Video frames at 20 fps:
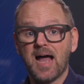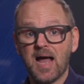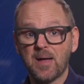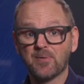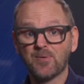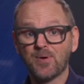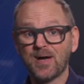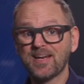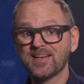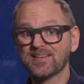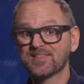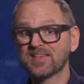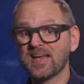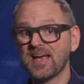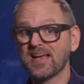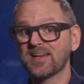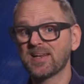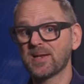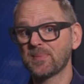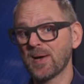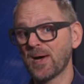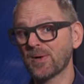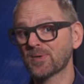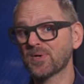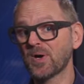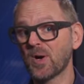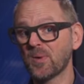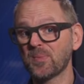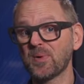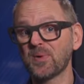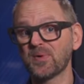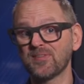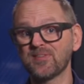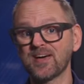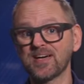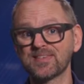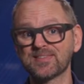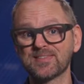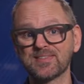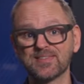I'm quite excited about combo
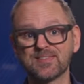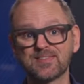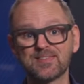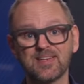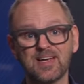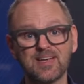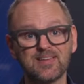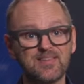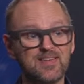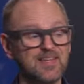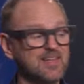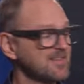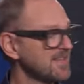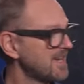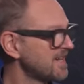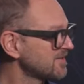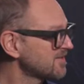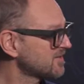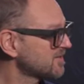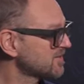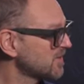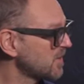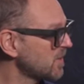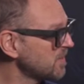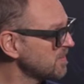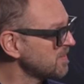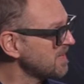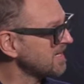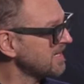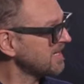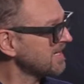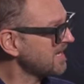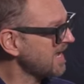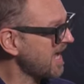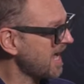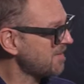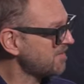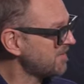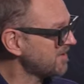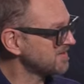devices. I think there are so many
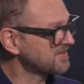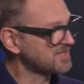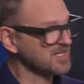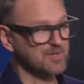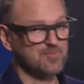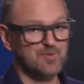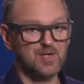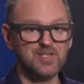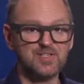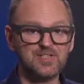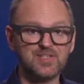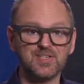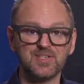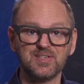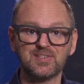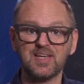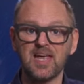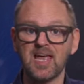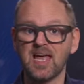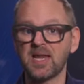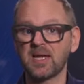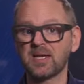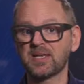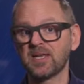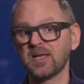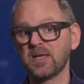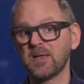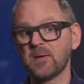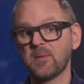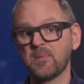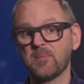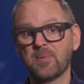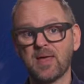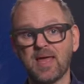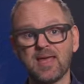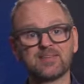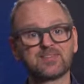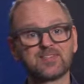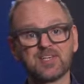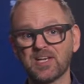camera integrations and
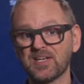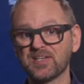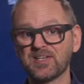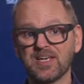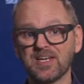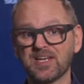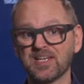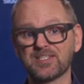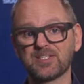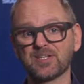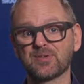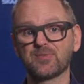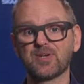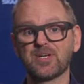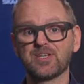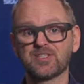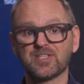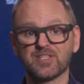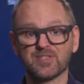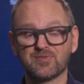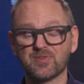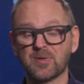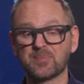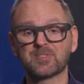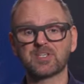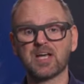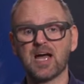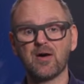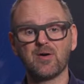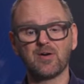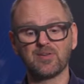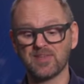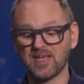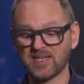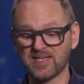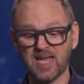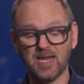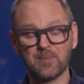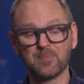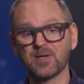pan tilt head integrations from SKAARHOJ
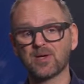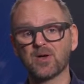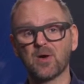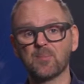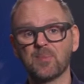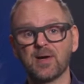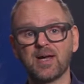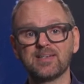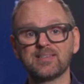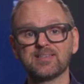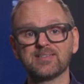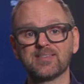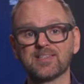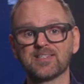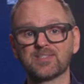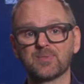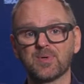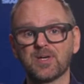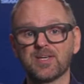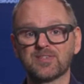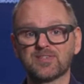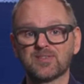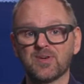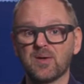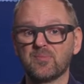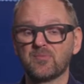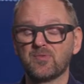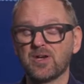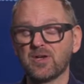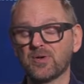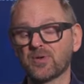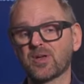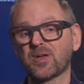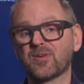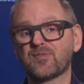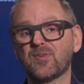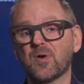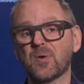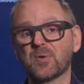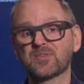that can be combined in this way. So I'm really looking
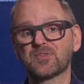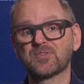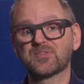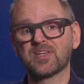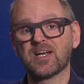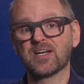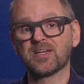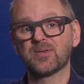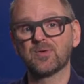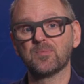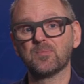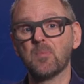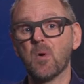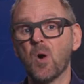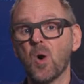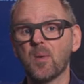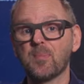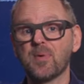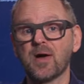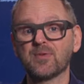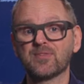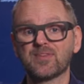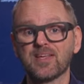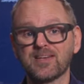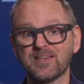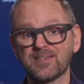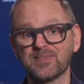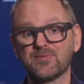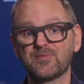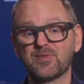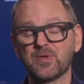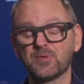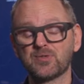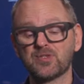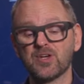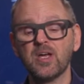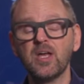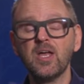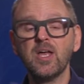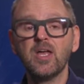forward to telling you more about that in the future.